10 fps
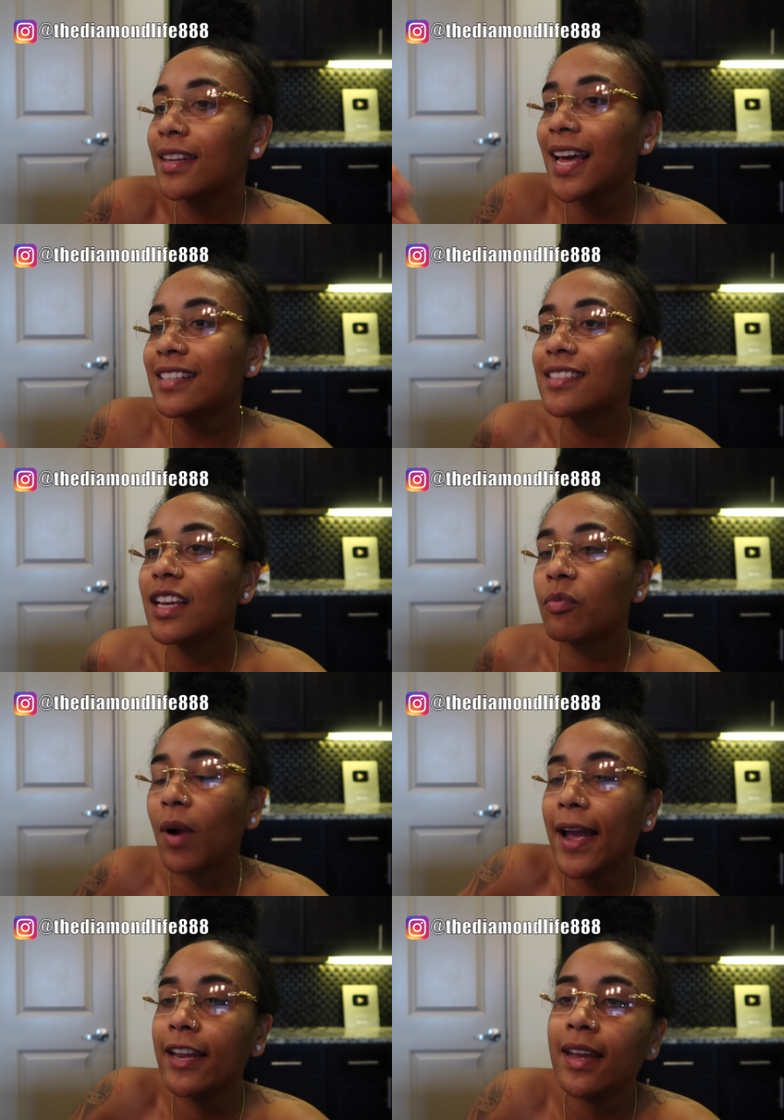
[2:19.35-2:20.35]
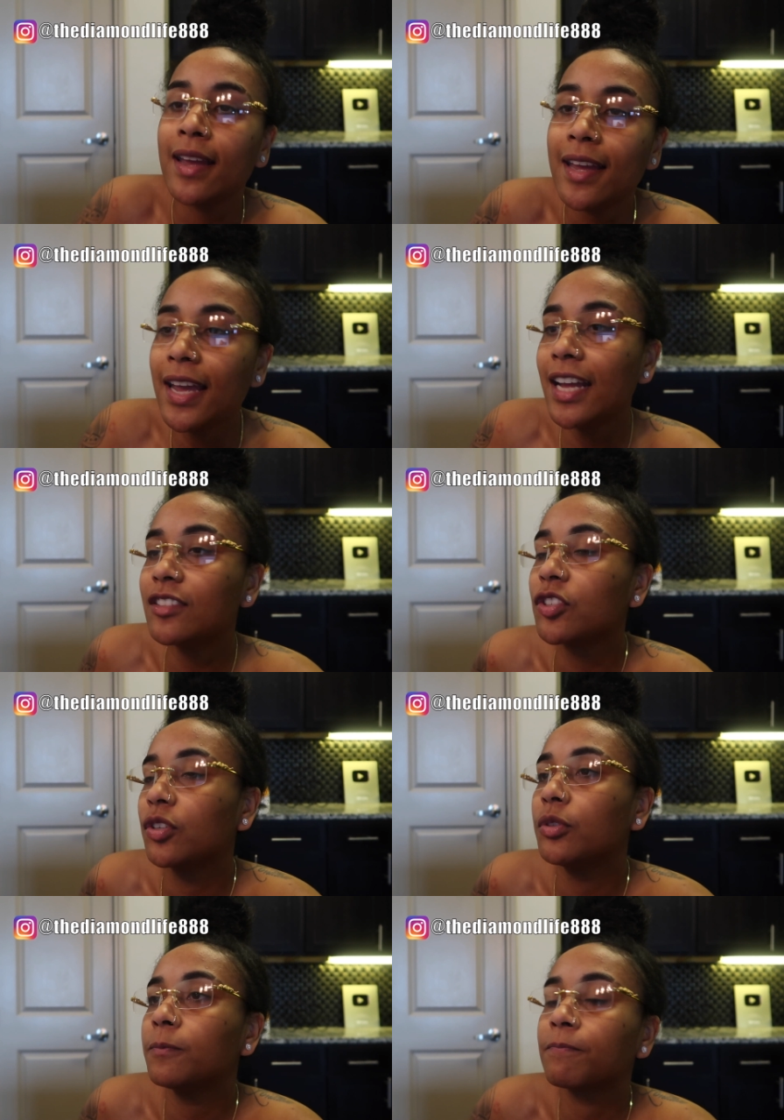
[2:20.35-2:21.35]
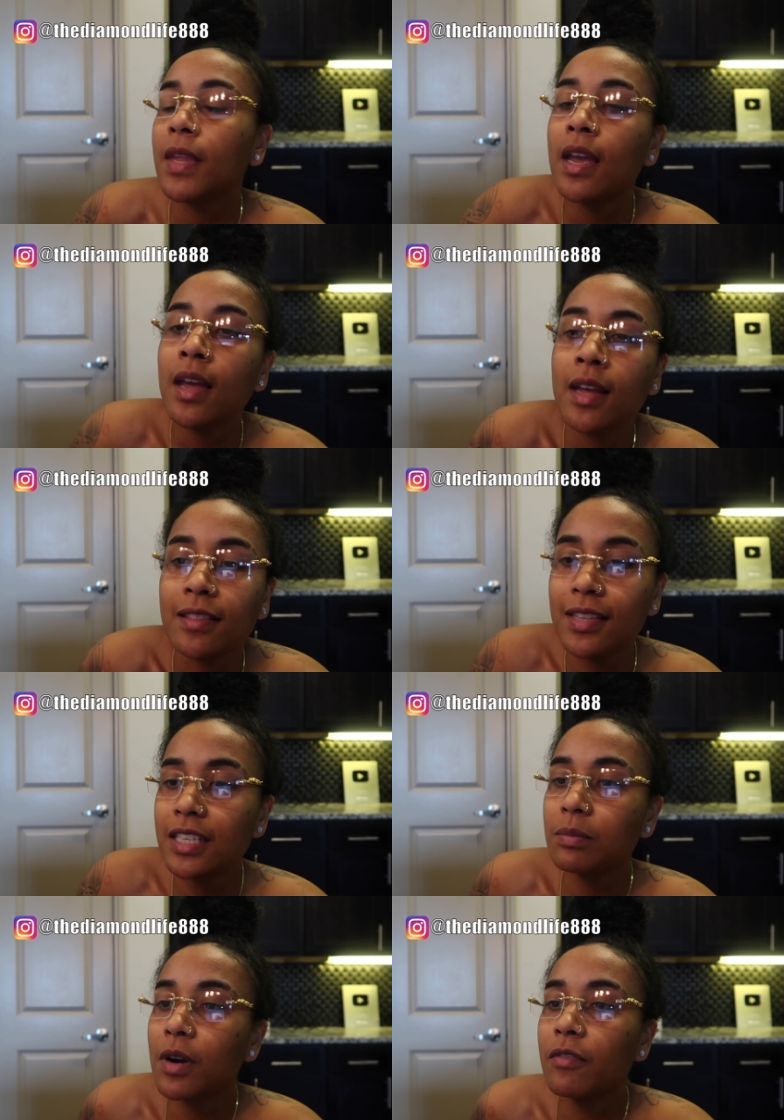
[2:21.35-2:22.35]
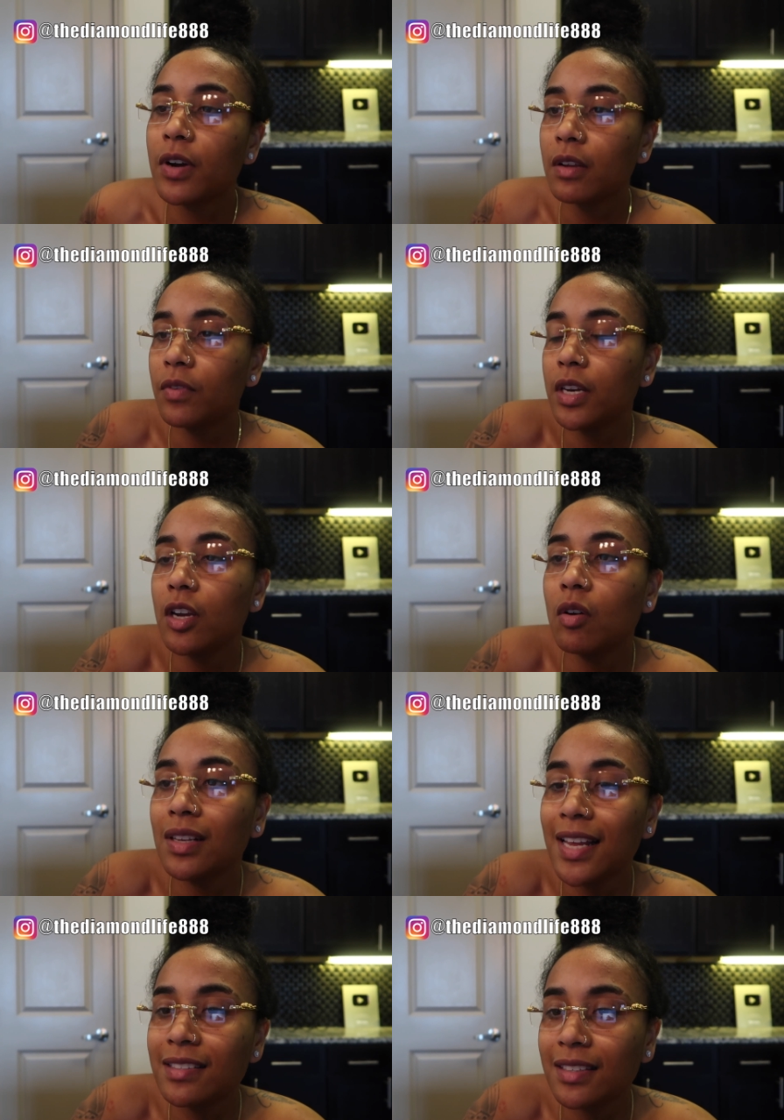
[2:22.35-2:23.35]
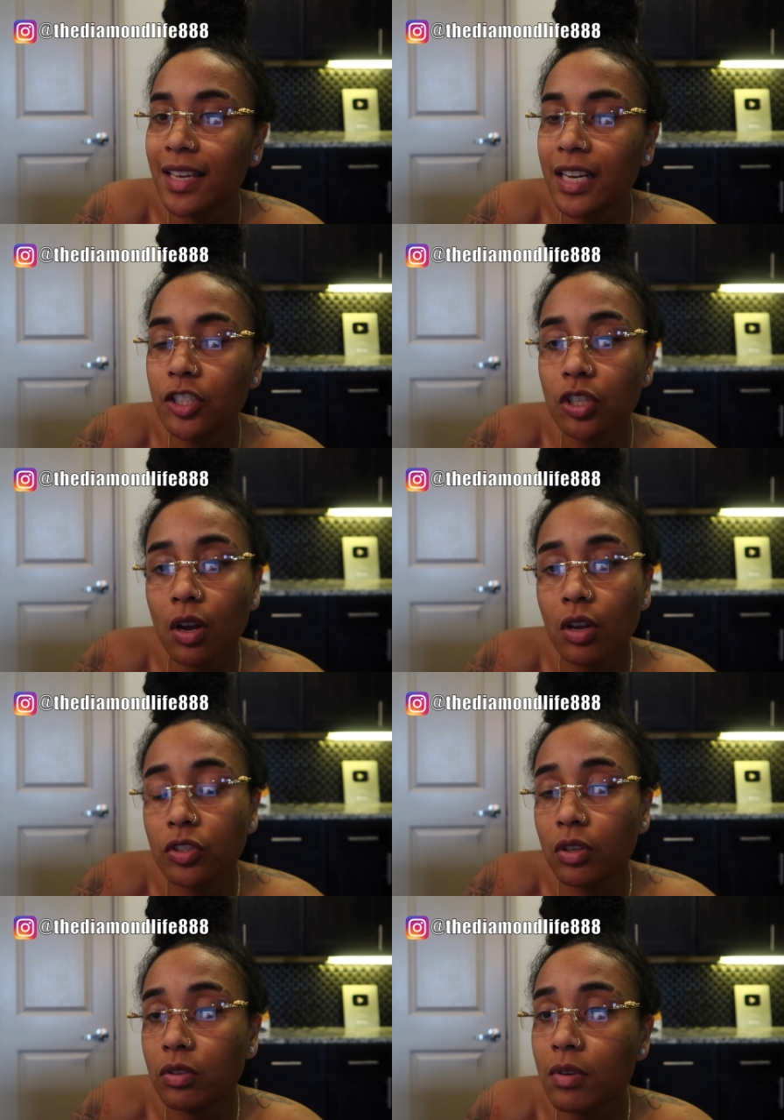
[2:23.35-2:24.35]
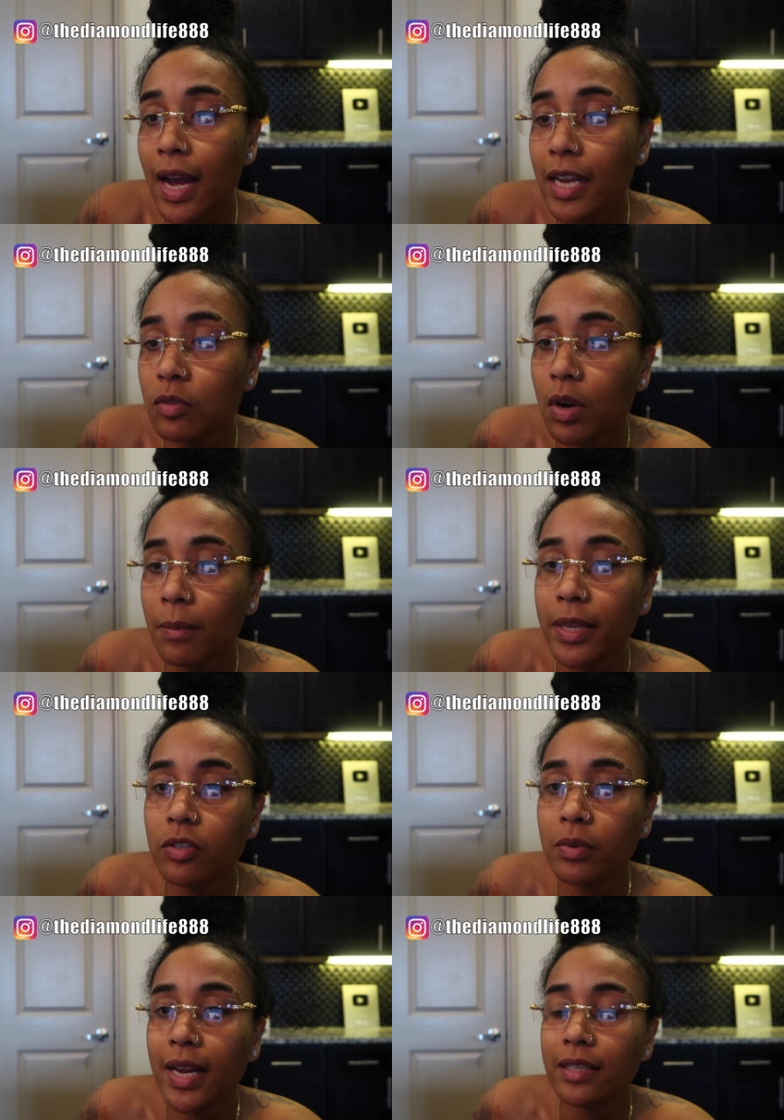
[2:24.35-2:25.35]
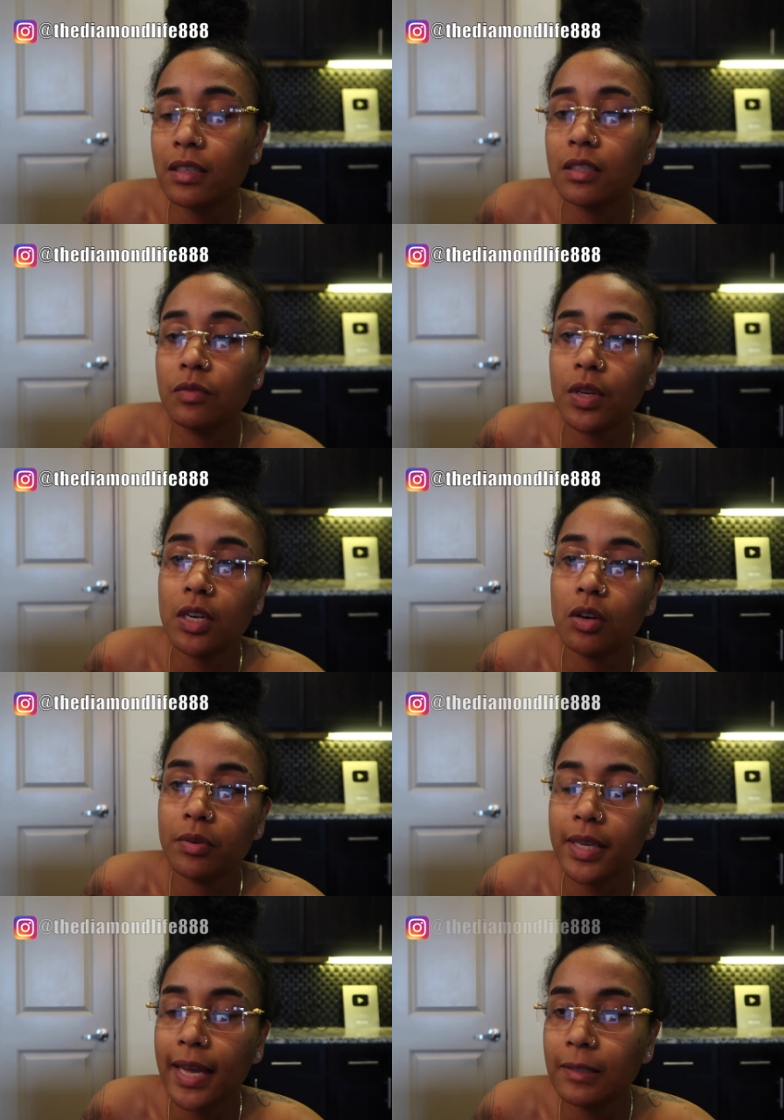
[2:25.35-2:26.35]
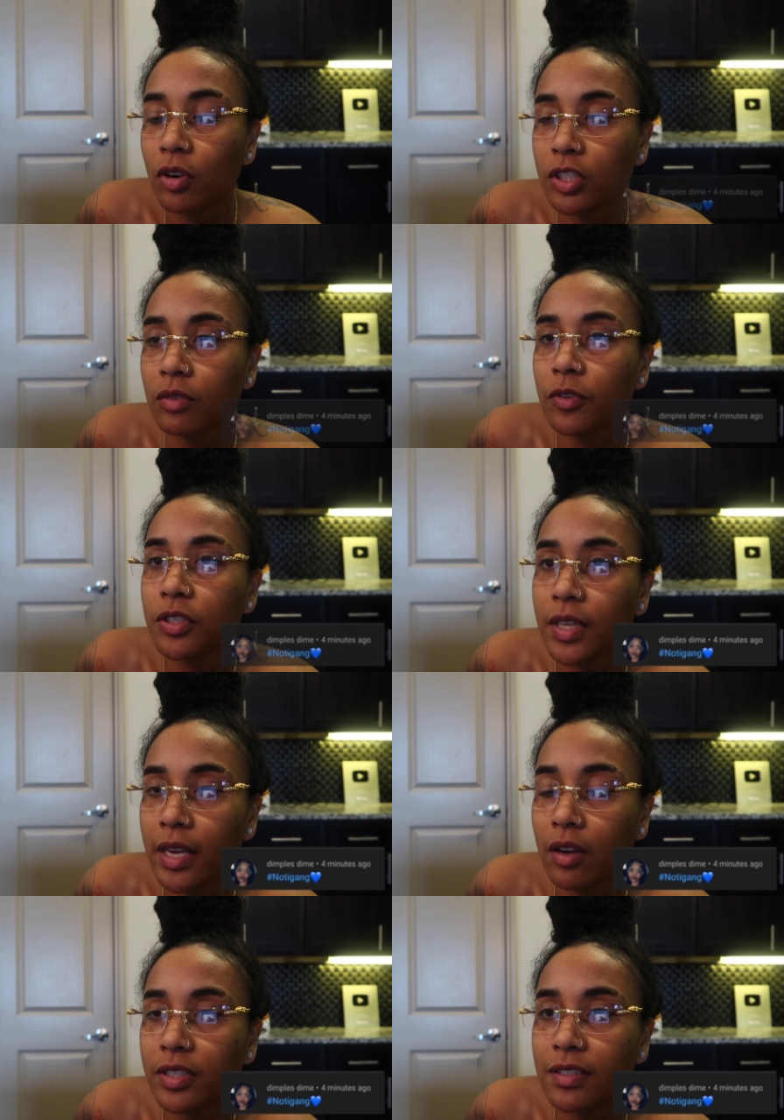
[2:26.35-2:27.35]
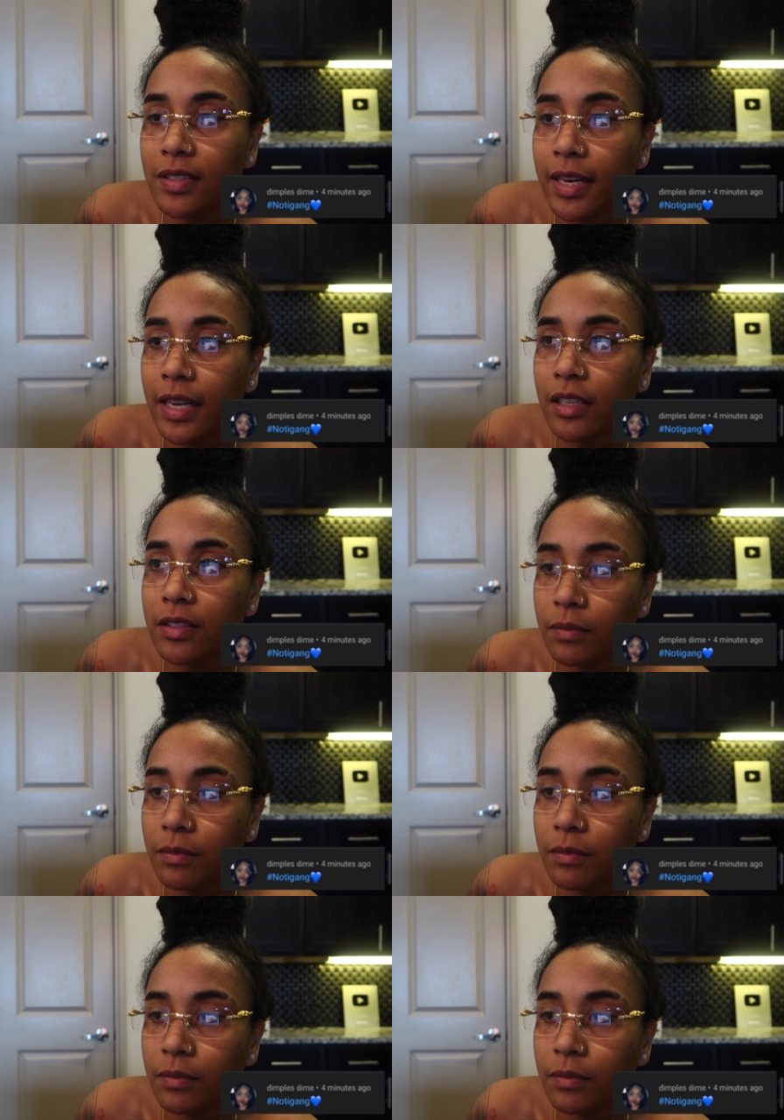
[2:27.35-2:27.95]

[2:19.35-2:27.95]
Let's get right into this motherfucking video. Let's get it, y'all. So you guys wanted me to react to this video, okay? Christopher Sails is sitting